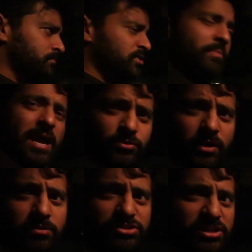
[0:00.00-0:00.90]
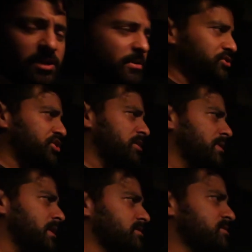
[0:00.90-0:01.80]
So back to what I was saying about cheap
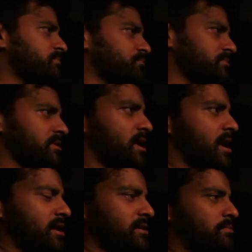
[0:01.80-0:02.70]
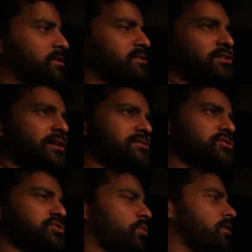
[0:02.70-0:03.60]
eats. Now I'm going to tell you guys a
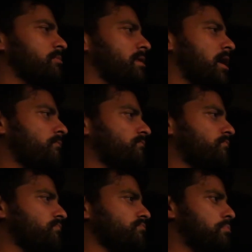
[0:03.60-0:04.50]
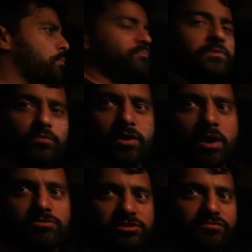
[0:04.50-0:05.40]
story about when
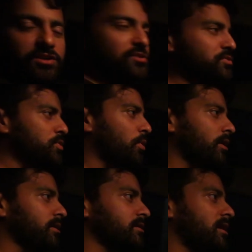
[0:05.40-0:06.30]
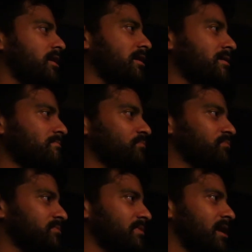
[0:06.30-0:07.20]
I was living in New York um,
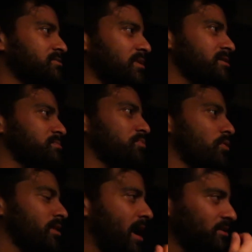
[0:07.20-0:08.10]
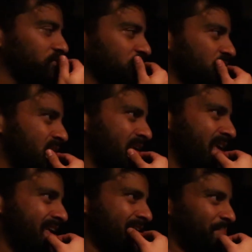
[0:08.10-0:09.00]
as, as broke actors.
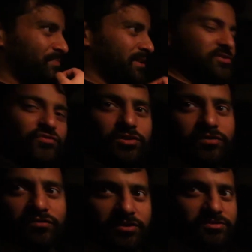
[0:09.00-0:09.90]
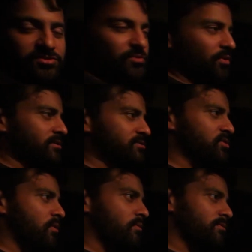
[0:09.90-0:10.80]
It's a really funny story.
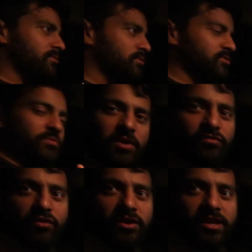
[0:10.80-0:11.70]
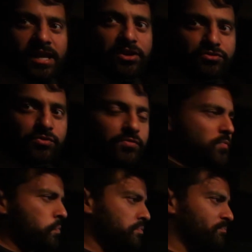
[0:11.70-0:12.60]
So there was my friend Andrew
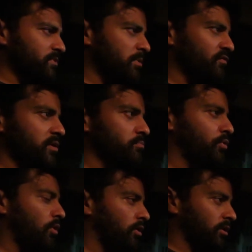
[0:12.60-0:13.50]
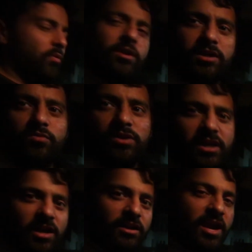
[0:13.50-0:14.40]
and my friend Paul. And one day we
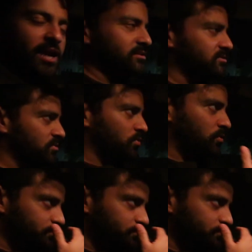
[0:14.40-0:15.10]
get out of acting school.